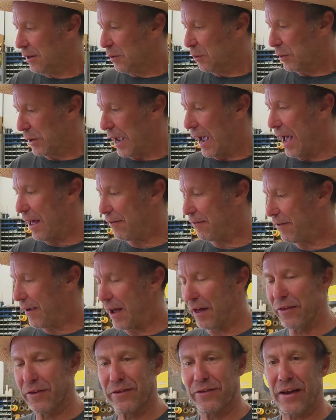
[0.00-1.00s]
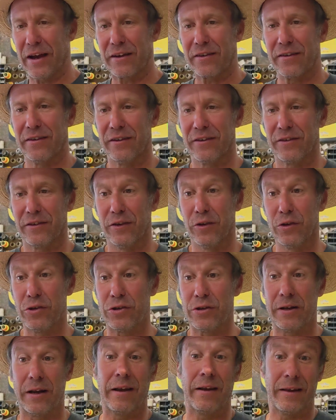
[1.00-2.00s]
We had found this excellent
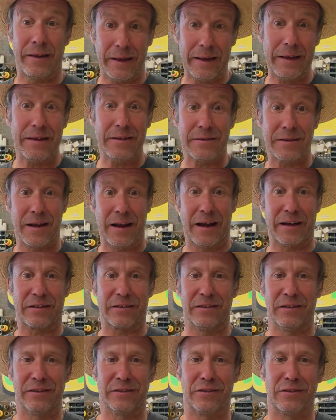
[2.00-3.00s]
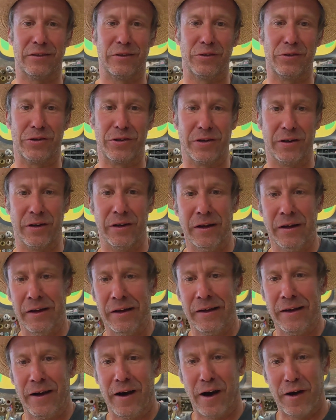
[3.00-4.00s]
solution, and it is an excellent solution.
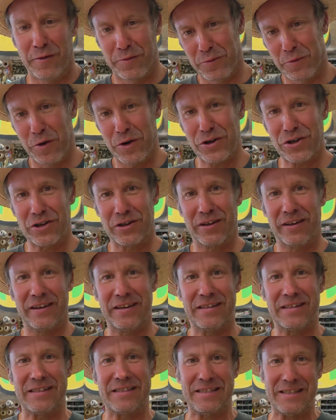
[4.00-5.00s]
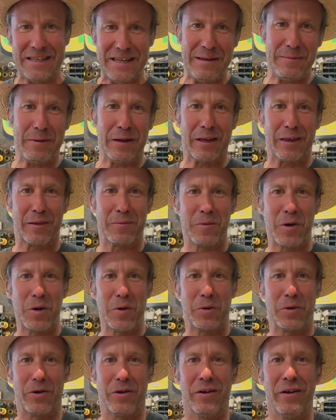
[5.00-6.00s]
Unfortunately, steaming the
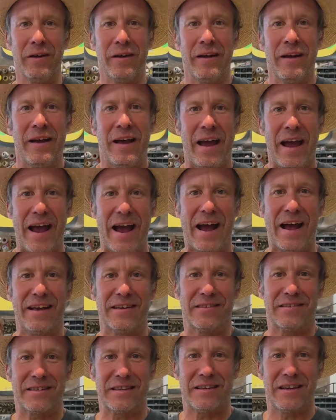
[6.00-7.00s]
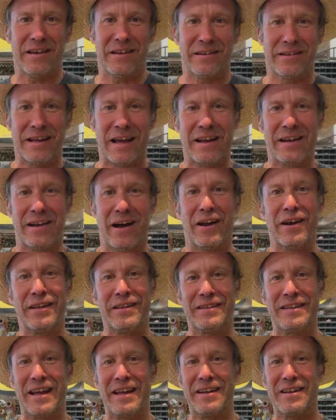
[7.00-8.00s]
motor has the
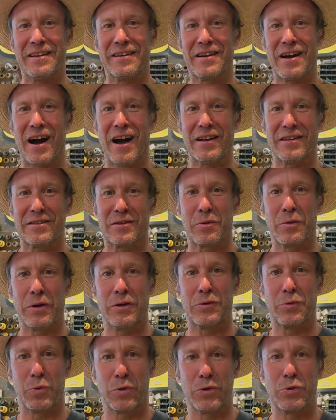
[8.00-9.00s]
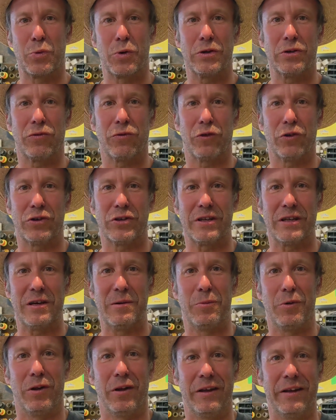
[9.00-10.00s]
unintended consequence, which was
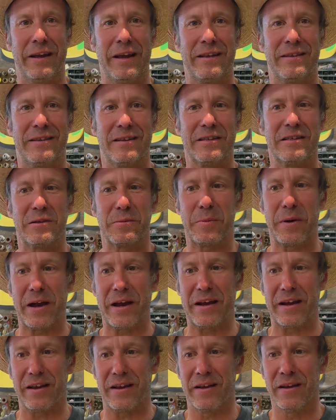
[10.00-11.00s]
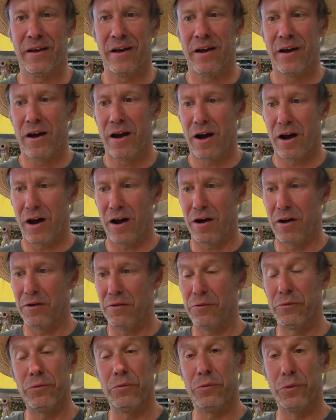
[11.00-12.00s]
foreseeable and anticipated,
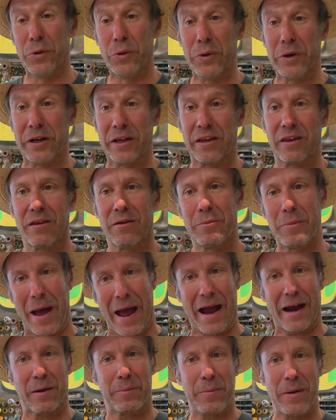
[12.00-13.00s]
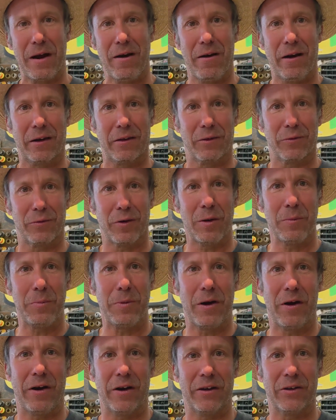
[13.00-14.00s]
of ruining the back bearing. The front
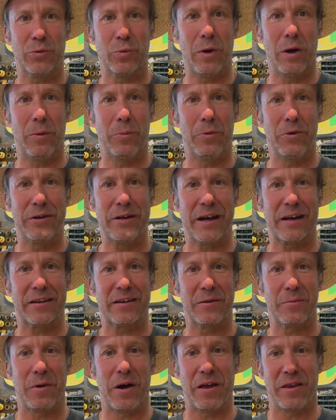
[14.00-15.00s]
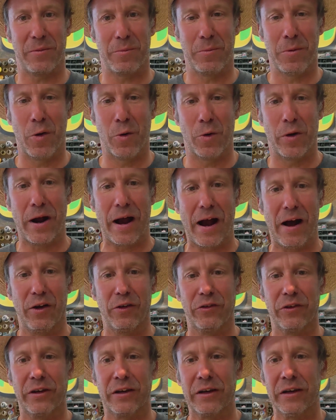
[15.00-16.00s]
bearing is well protected by the motor
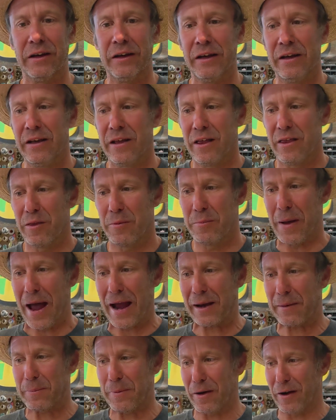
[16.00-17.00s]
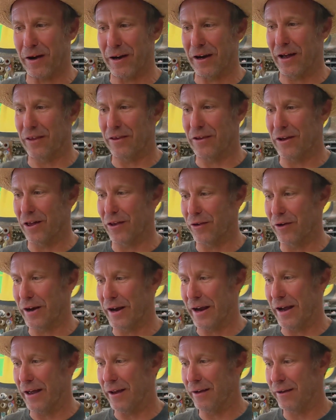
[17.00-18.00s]
housing. The back bearing, on the other
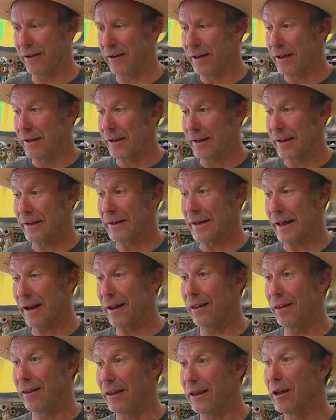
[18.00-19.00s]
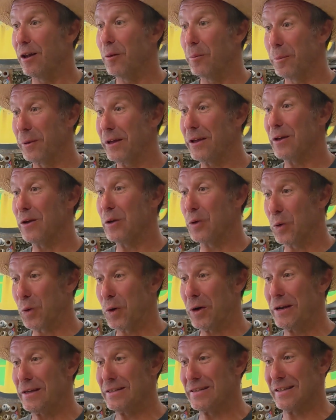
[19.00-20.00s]
hand, can get a little bit
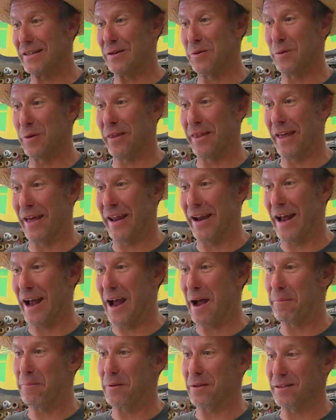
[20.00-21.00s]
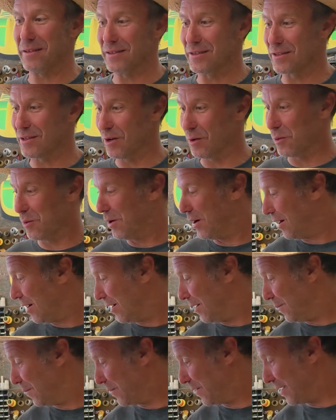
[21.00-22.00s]
noisy when that happens.
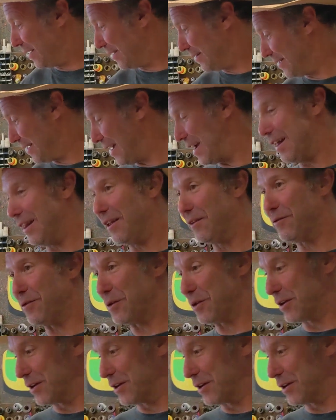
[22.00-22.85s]
So, Dale, if you